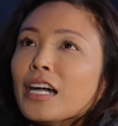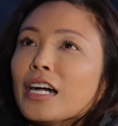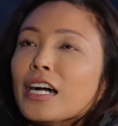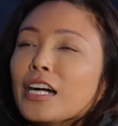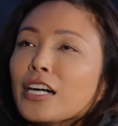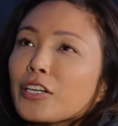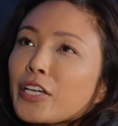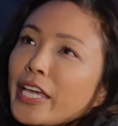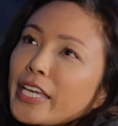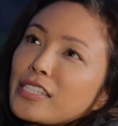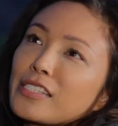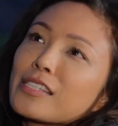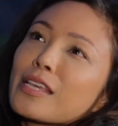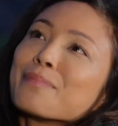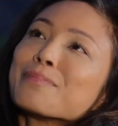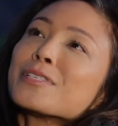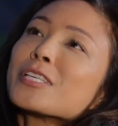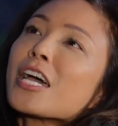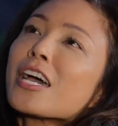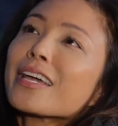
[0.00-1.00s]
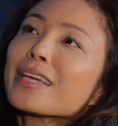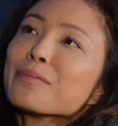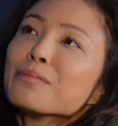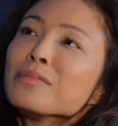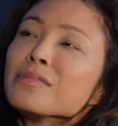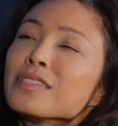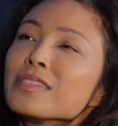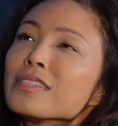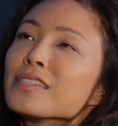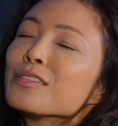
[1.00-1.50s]
Okay,
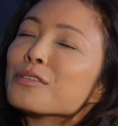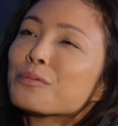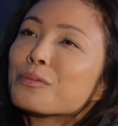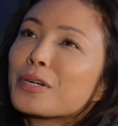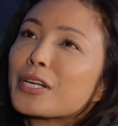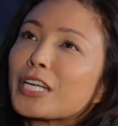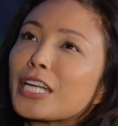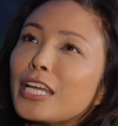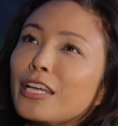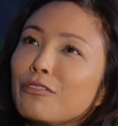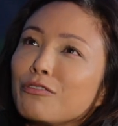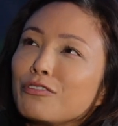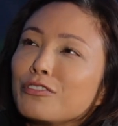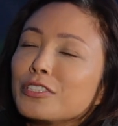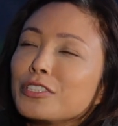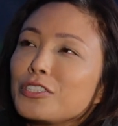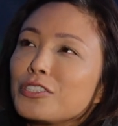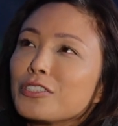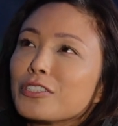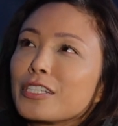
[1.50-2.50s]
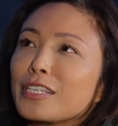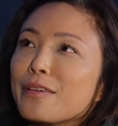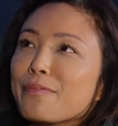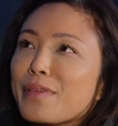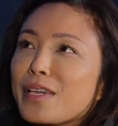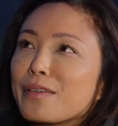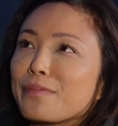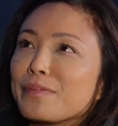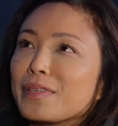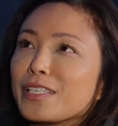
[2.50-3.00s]
sometimes the word influencer can
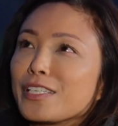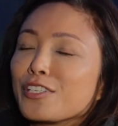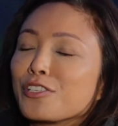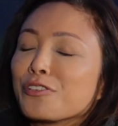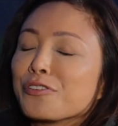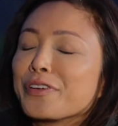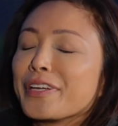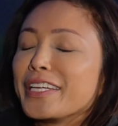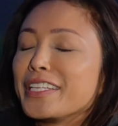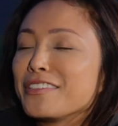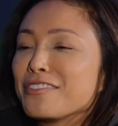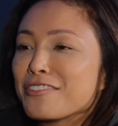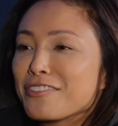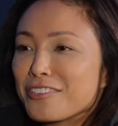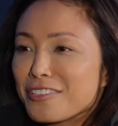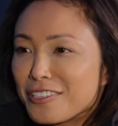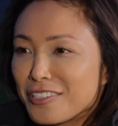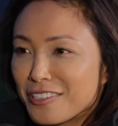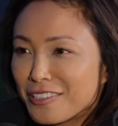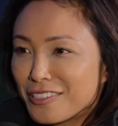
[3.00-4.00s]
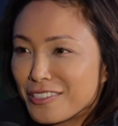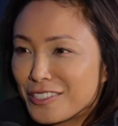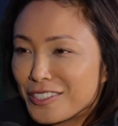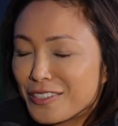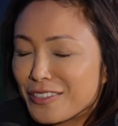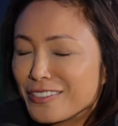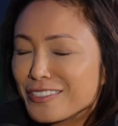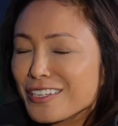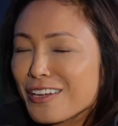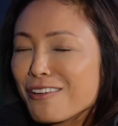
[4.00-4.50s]
make me cringe.
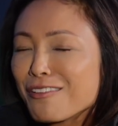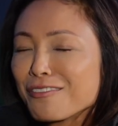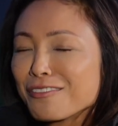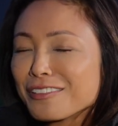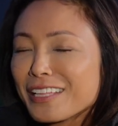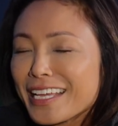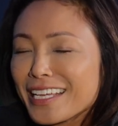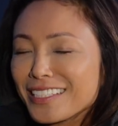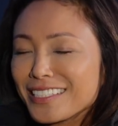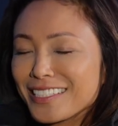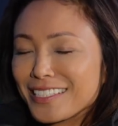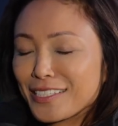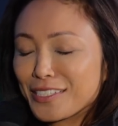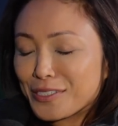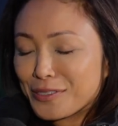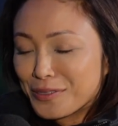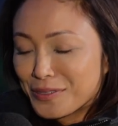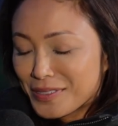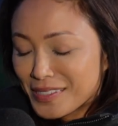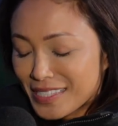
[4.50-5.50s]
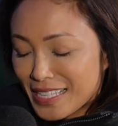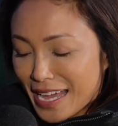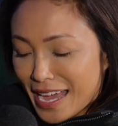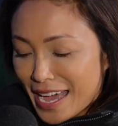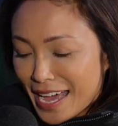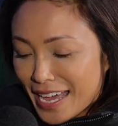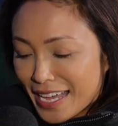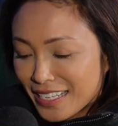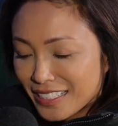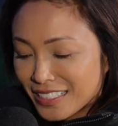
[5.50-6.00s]
So I don't like to use
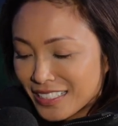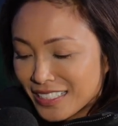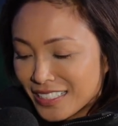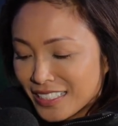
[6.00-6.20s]
that.